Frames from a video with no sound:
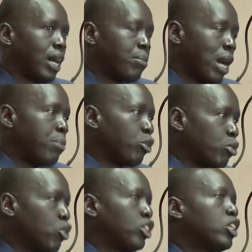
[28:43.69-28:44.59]
I'm
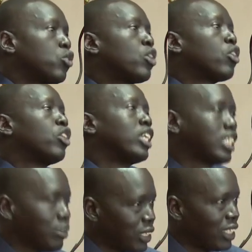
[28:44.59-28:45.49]
promoting rural
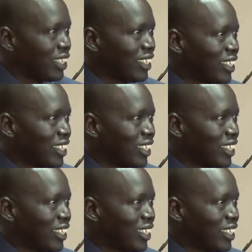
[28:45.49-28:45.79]
connectivity.